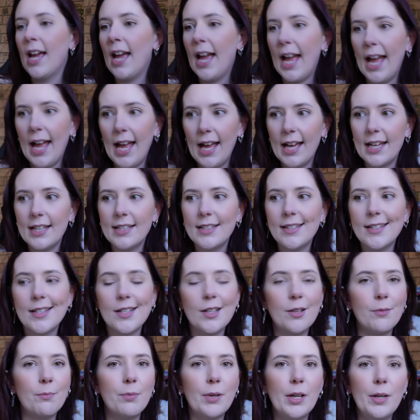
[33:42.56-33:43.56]

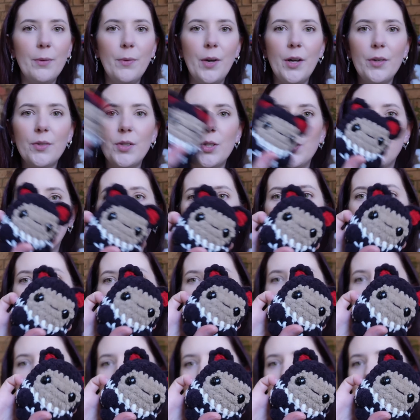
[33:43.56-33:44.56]
and pretty well just
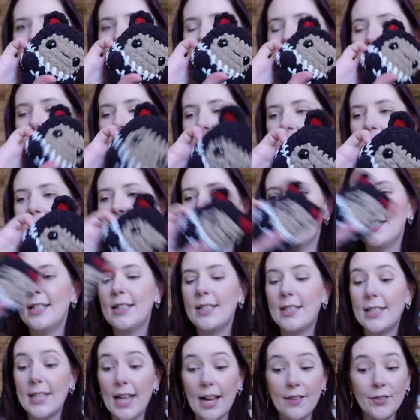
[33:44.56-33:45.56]
1 more
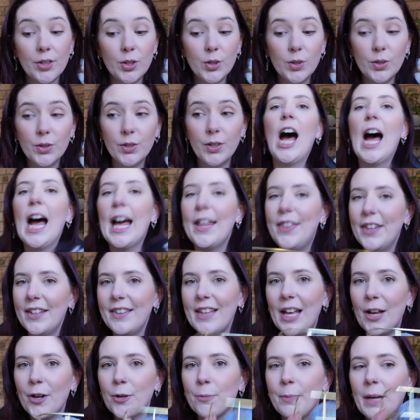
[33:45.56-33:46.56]
Tassie Devil. I think
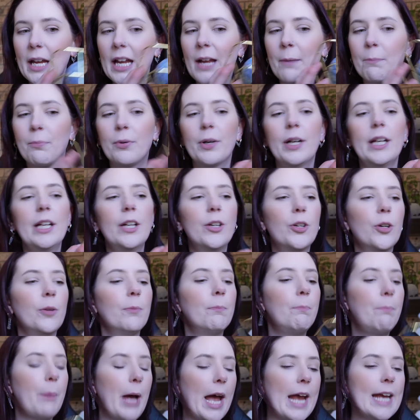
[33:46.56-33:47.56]
that'll be a pretty
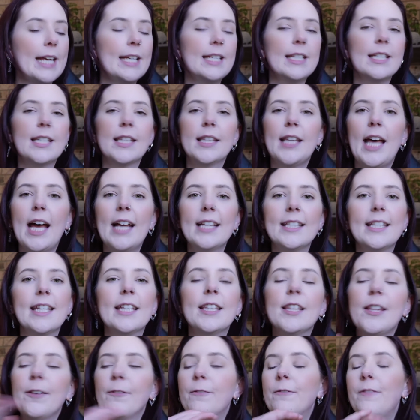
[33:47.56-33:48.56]
good base. That's
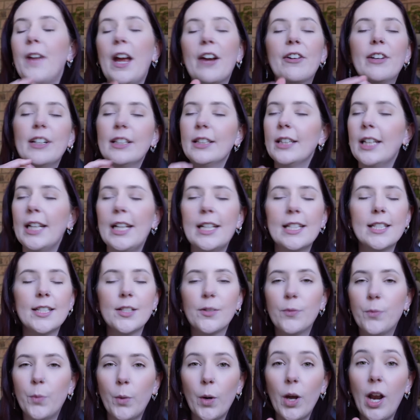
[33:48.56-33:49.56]
at the very least
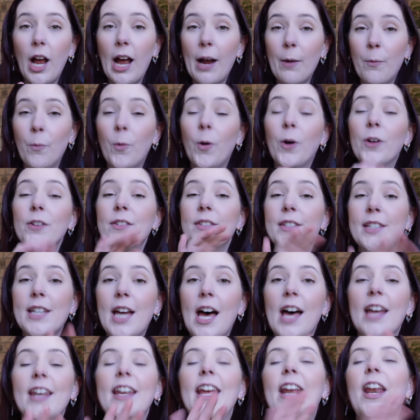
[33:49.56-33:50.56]
of what I want
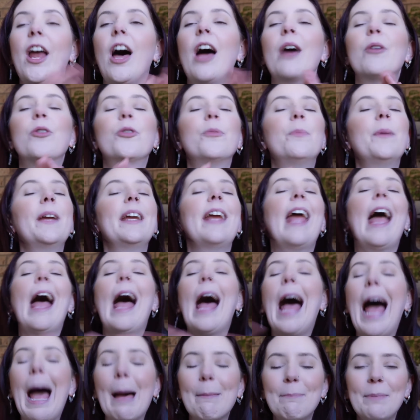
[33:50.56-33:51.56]
done, and I will be
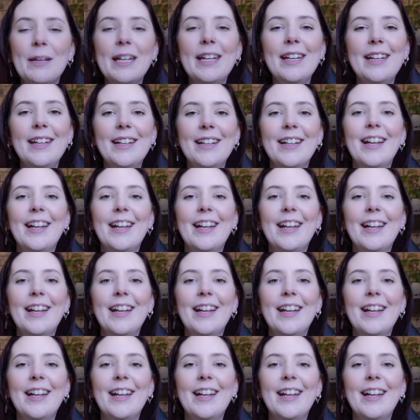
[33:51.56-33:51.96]
happy.